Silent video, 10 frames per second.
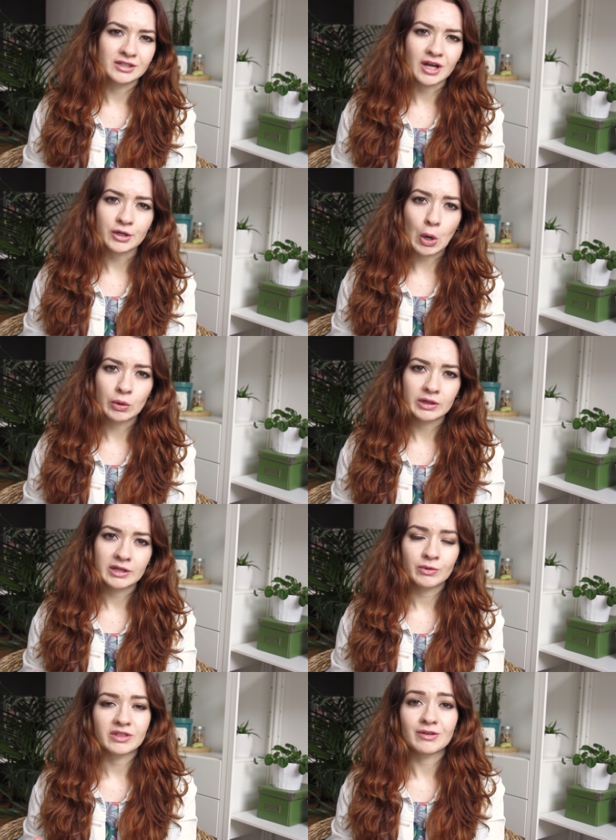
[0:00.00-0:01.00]
not
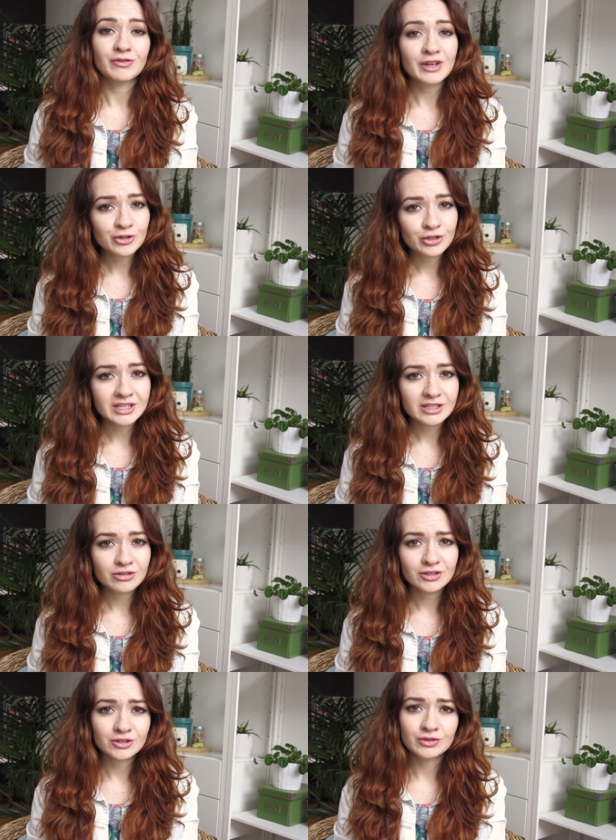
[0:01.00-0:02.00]
only with the fashion
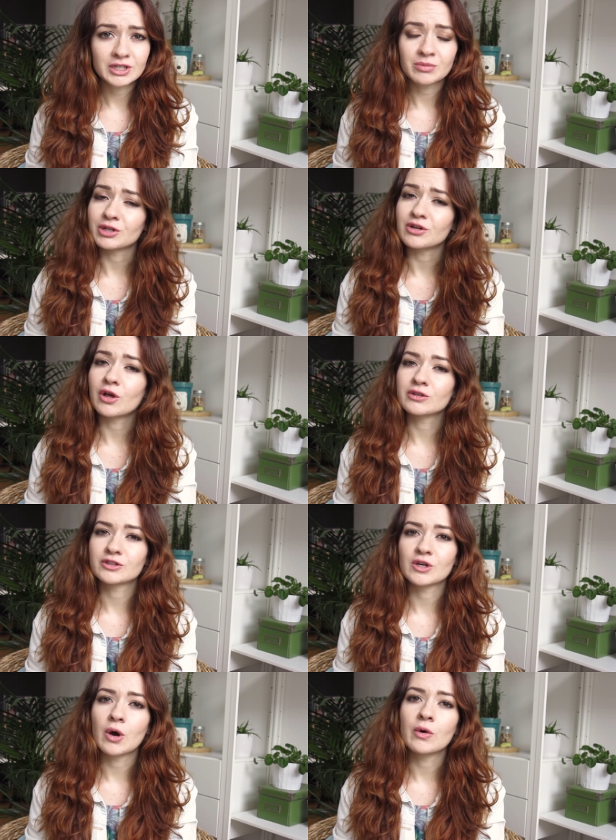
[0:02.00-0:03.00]
industry but
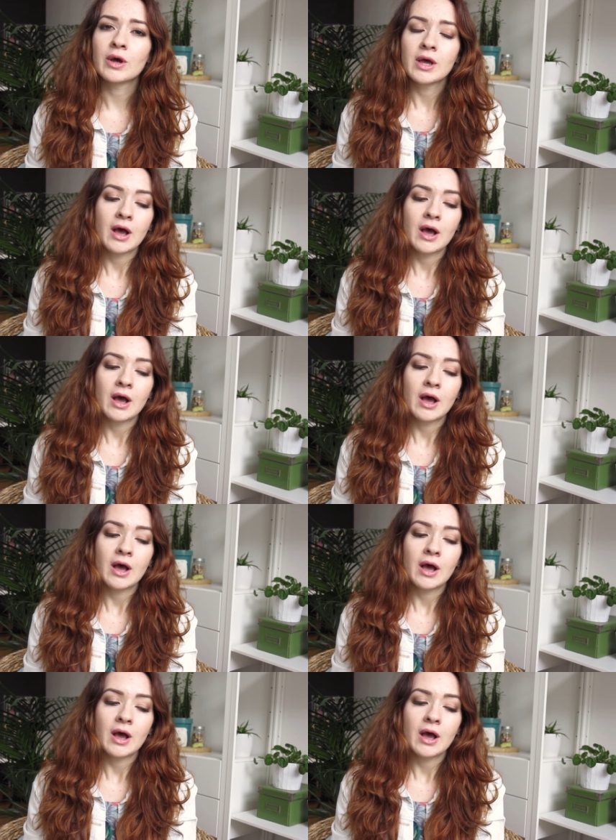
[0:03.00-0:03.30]
also